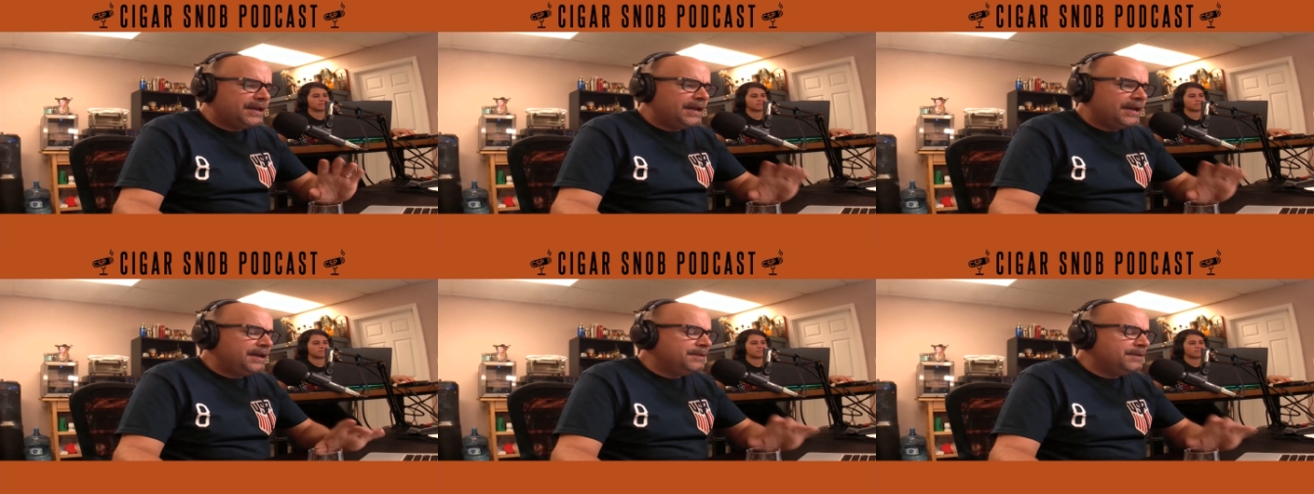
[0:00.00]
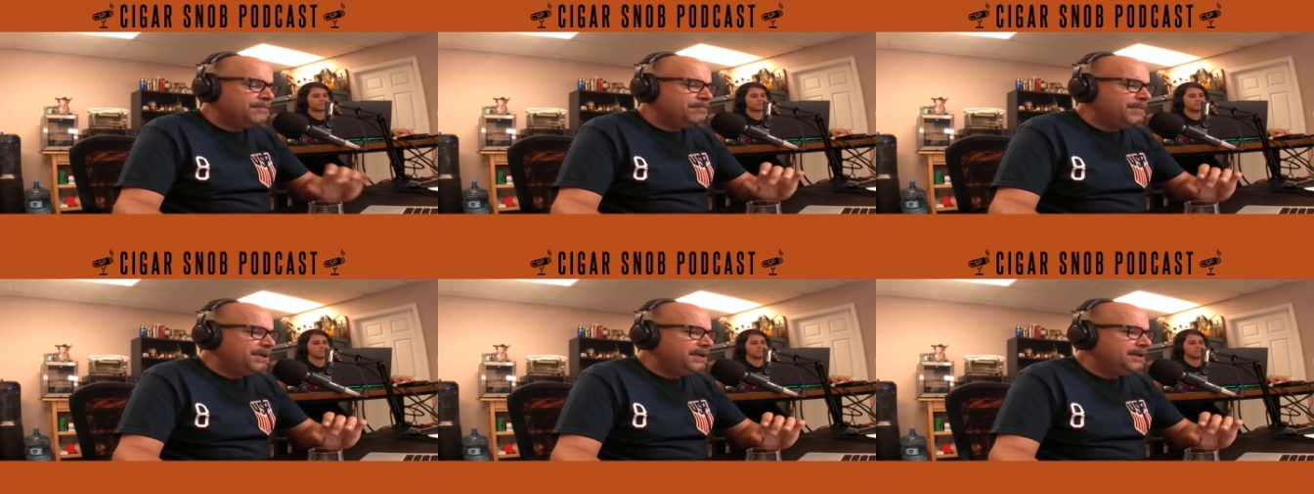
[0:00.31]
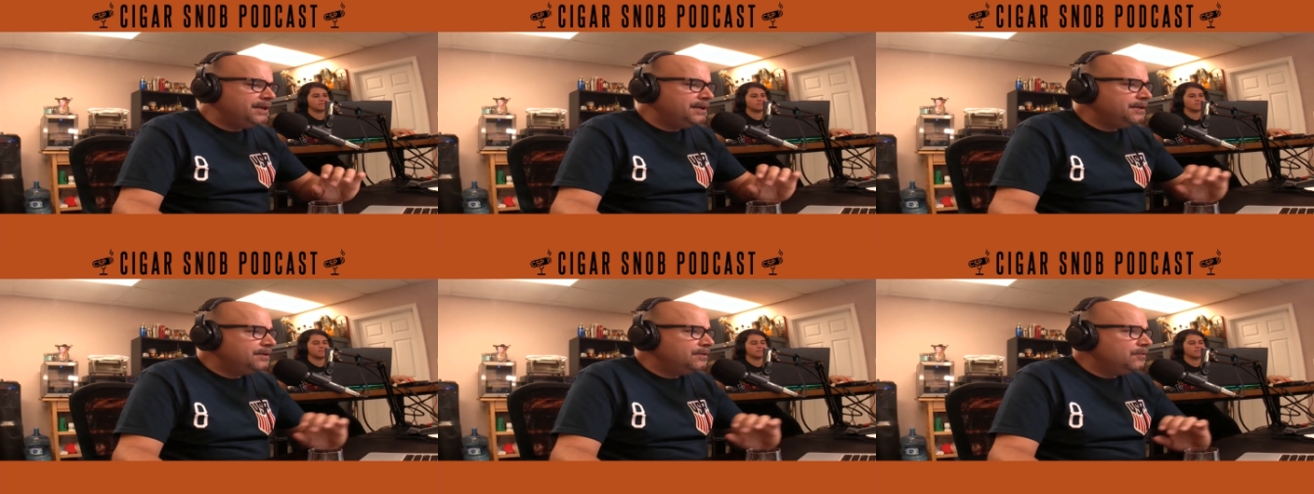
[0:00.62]
A and
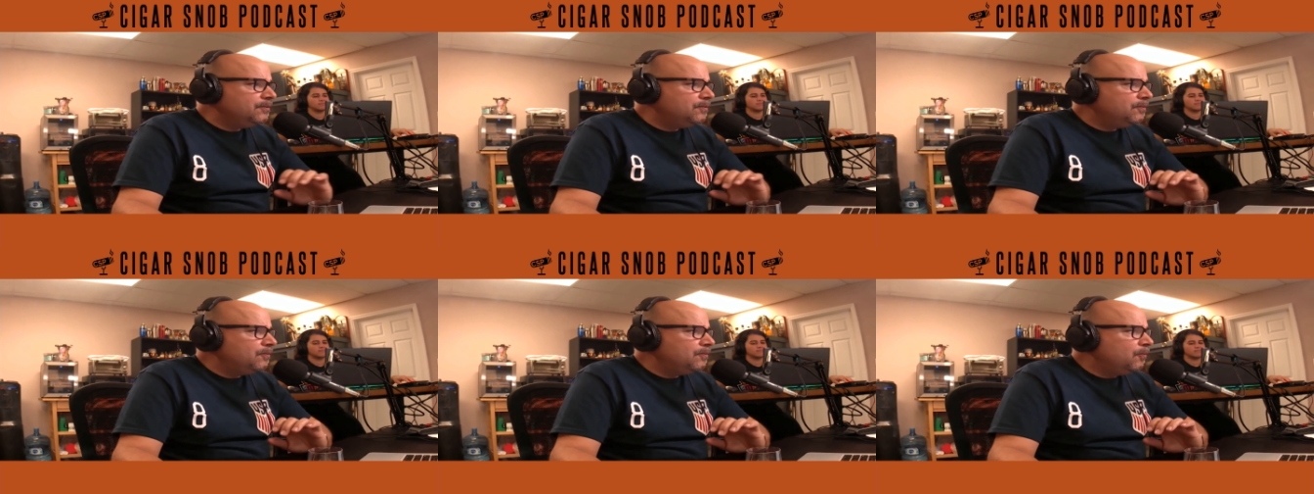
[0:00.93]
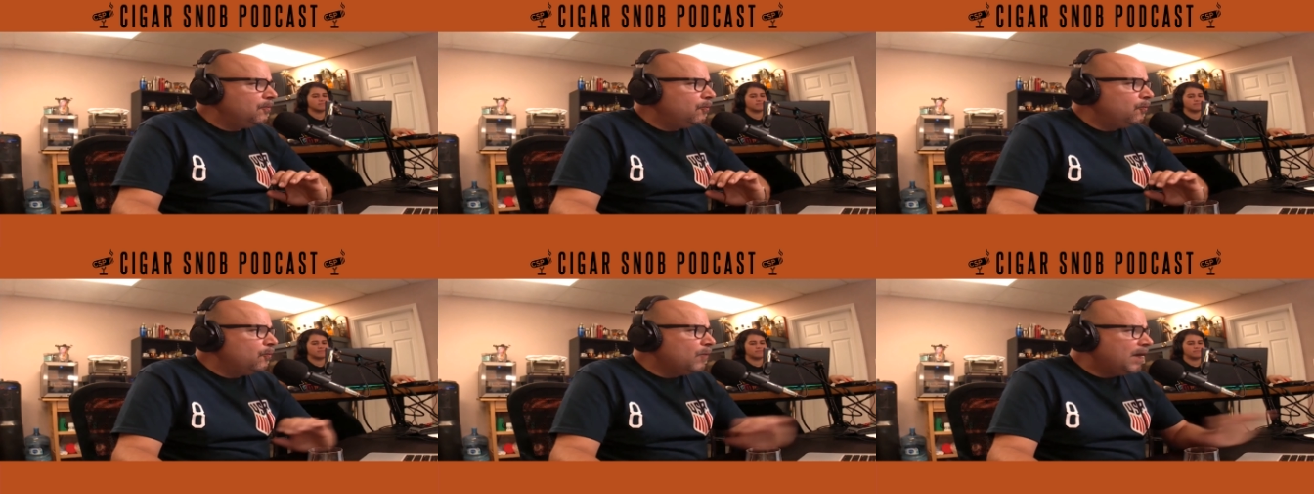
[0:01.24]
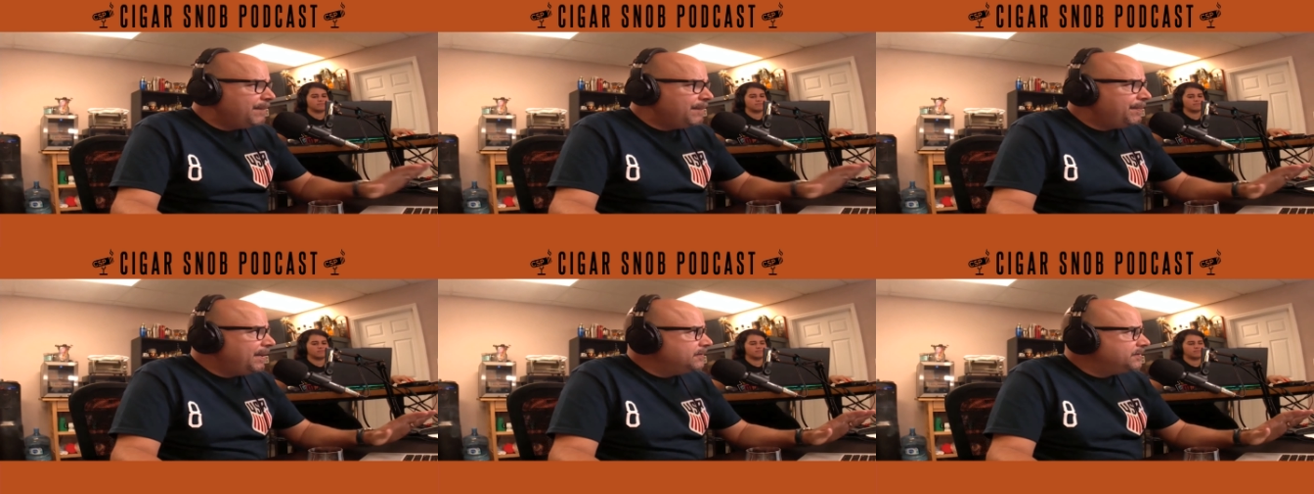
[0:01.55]
B
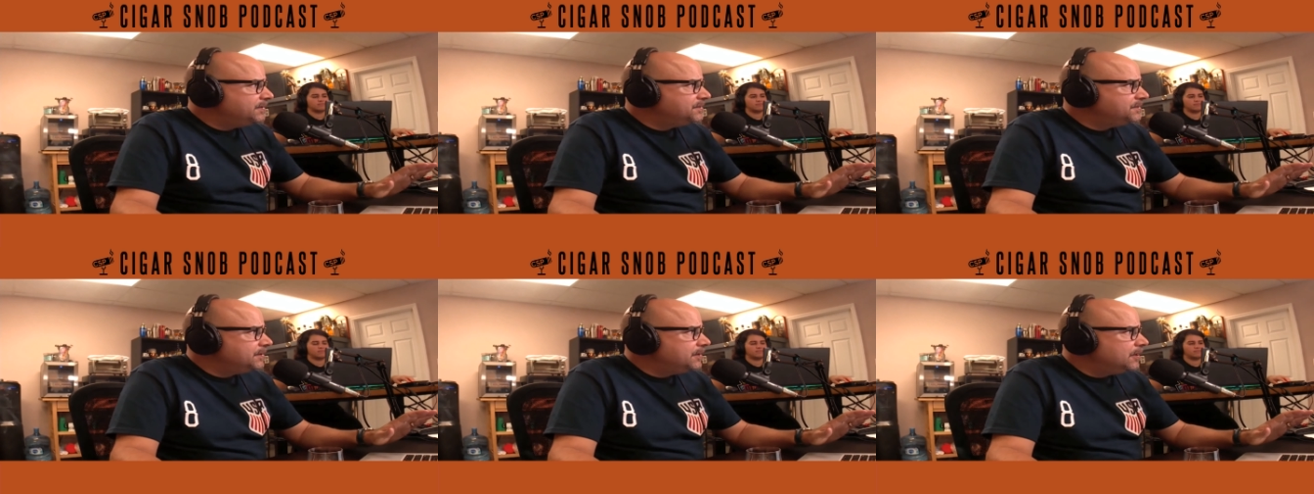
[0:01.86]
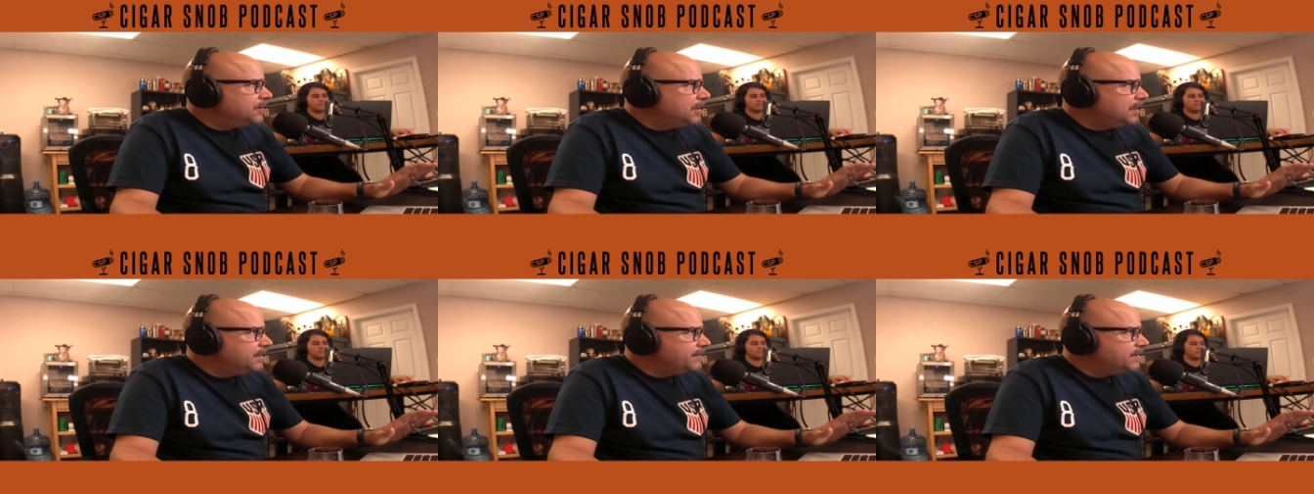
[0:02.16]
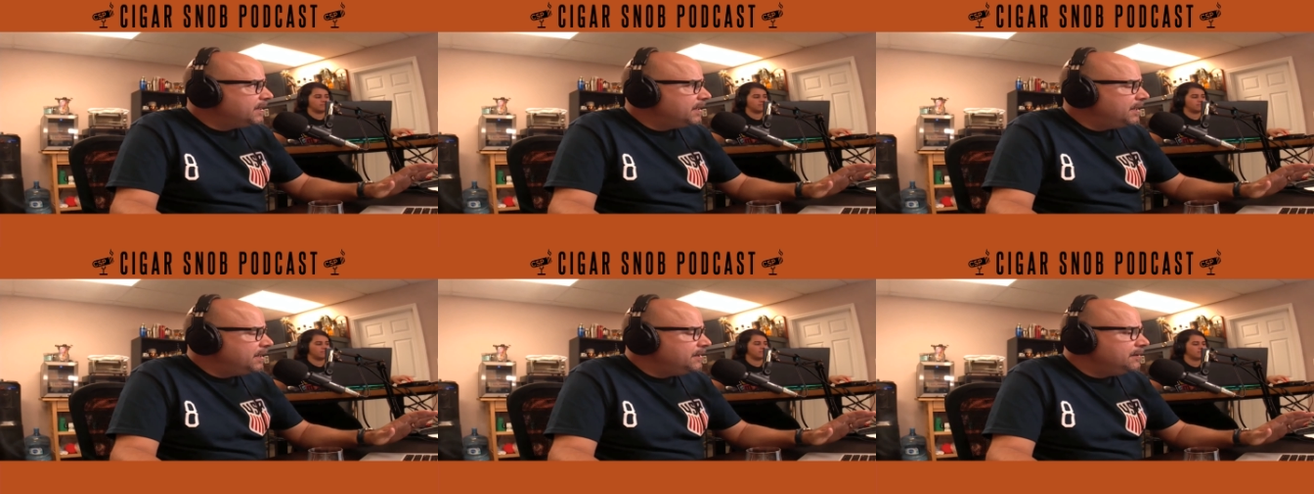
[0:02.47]
wipe out the cigar out of
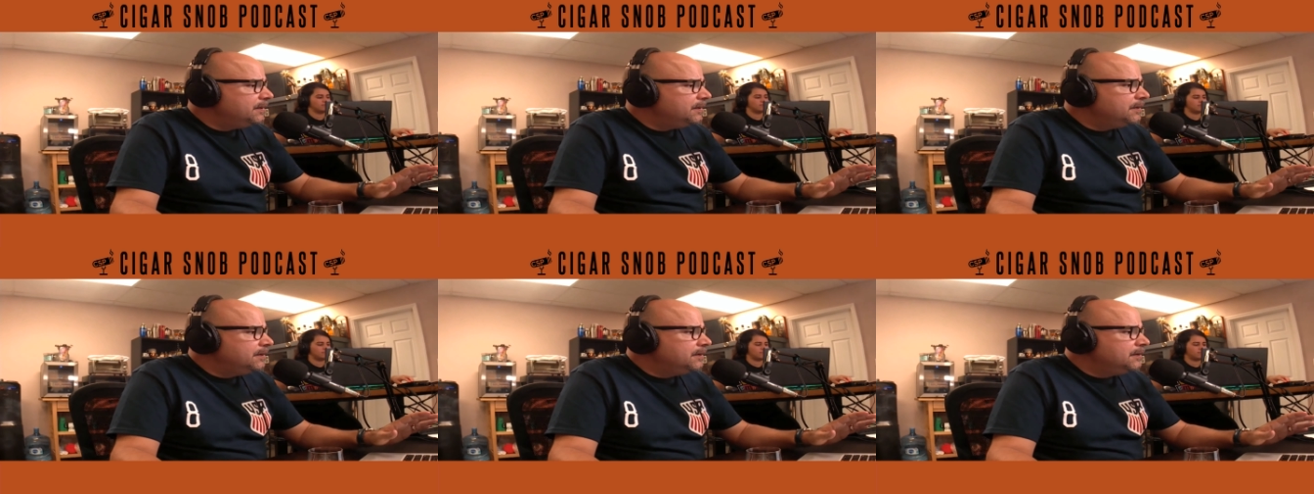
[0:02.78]
the gate.